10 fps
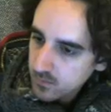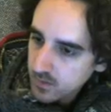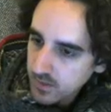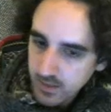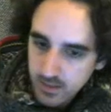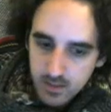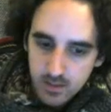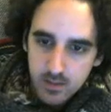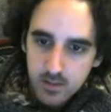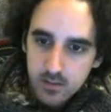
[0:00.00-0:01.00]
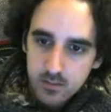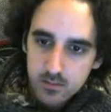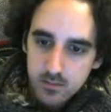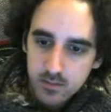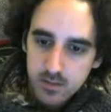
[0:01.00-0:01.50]
Okay,
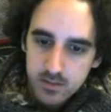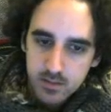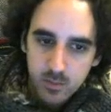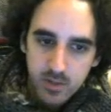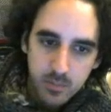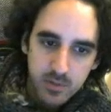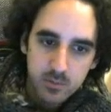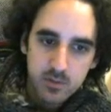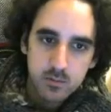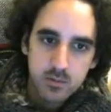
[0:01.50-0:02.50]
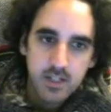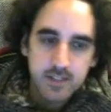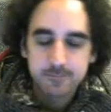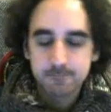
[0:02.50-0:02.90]
so let's see what happens when you do that.